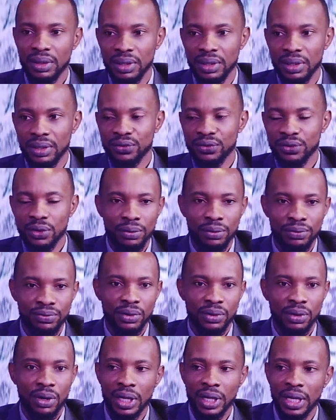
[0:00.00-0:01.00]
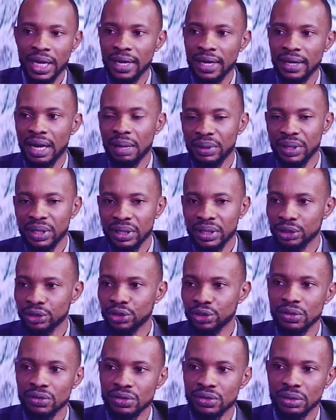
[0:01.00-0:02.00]
stuffs, online
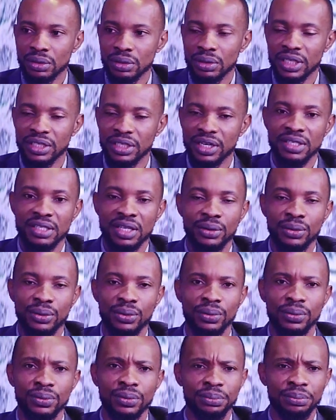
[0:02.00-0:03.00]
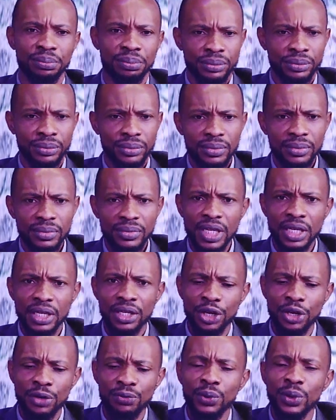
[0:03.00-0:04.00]
applications. Nigerians are good.
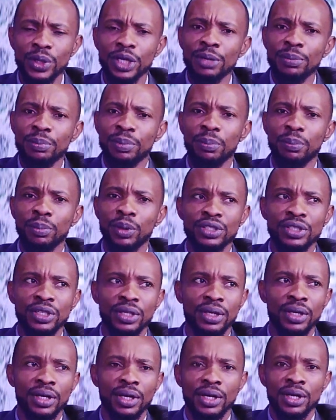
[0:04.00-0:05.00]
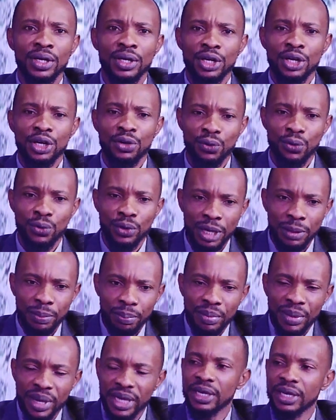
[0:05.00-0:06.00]
If we keep reporting, if we
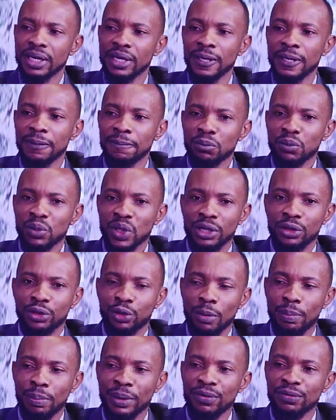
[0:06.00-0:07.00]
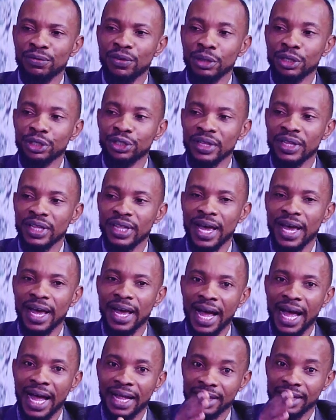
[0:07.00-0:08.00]
keep making, dropping information
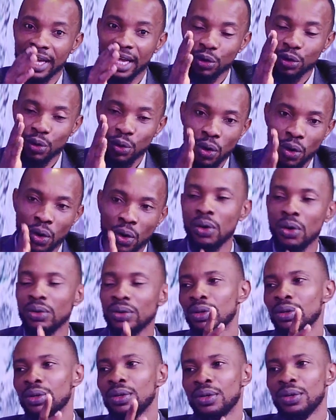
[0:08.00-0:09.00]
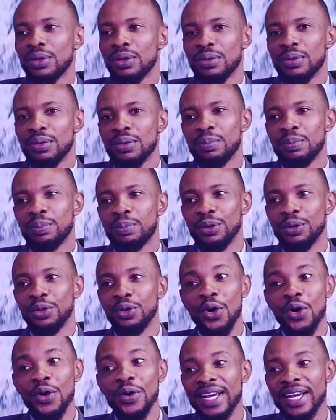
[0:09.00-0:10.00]
there and then no
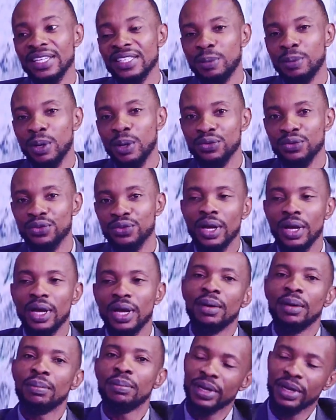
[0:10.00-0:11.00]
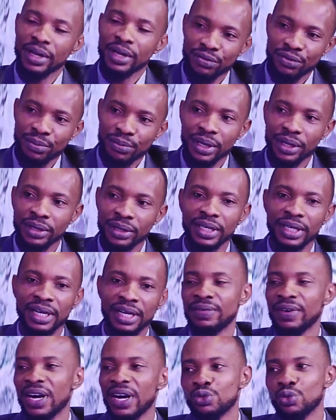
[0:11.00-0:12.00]
response, believe me, the
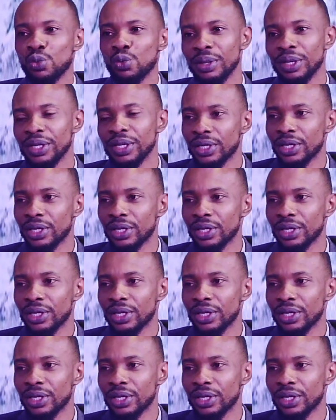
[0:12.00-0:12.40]
reverse will be the